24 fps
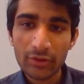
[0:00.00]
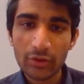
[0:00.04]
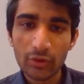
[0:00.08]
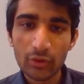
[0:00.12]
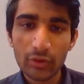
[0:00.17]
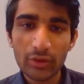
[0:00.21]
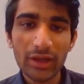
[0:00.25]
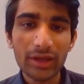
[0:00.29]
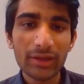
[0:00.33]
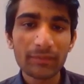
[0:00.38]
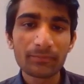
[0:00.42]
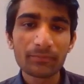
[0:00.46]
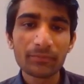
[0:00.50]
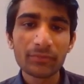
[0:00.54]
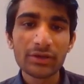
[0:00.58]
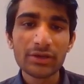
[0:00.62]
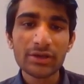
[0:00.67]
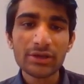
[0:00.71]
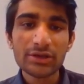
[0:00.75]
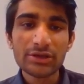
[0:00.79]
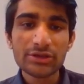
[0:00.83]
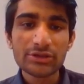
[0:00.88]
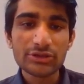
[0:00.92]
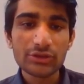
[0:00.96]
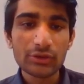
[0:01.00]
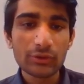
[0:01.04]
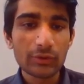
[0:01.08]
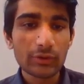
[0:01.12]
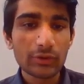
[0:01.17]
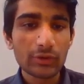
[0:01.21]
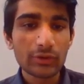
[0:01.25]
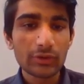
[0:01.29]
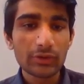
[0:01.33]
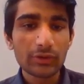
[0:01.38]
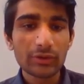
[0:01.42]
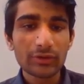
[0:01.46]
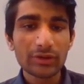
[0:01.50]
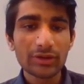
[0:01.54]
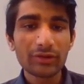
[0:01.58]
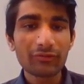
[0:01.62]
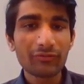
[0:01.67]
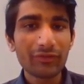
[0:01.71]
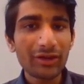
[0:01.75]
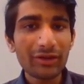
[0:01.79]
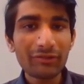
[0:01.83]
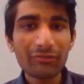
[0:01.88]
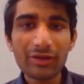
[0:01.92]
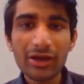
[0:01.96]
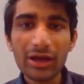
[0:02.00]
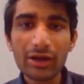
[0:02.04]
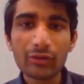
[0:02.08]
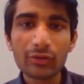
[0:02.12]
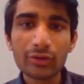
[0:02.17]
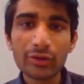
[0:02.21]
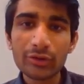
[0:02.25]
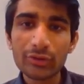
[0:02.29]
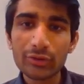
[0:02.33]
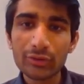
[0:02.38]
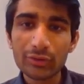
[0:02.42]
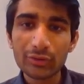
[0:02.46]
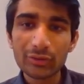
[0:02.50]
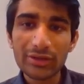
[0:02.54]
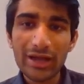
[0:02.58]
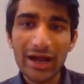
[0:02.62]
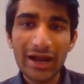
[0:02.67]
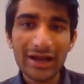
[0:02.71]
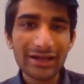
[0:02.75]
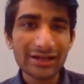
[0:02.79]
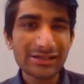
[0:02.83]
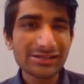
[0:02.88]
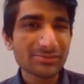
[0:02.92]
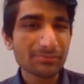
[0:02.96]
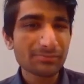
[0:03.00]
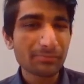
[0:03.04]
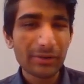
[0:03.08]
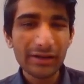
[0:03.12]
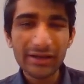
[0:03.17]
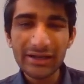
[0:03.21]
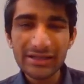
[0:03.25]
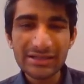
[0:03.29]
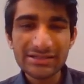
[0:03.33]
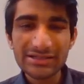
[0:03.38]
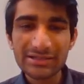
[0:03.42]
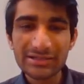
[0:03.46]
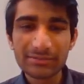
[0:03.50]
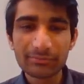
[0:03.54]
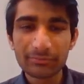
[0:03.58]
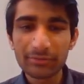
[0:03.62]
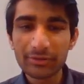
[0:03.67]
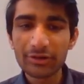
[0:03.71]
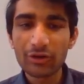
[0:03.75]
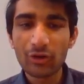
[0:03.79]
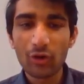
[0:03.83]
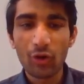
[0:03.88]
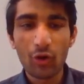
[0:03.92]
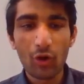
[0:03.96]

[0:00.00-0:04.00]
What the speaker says: Okay. So the way we are going to do that is pretty simple.